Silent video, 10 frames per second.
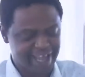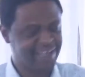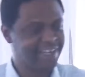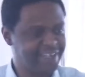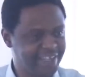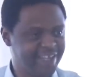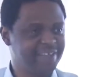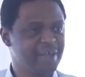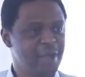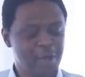ended it yet.
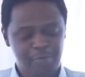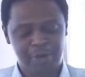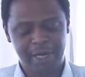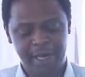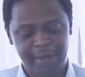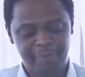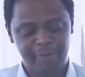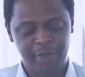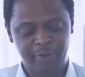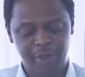But
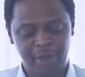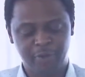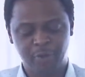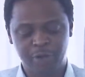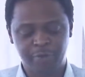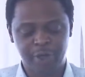we've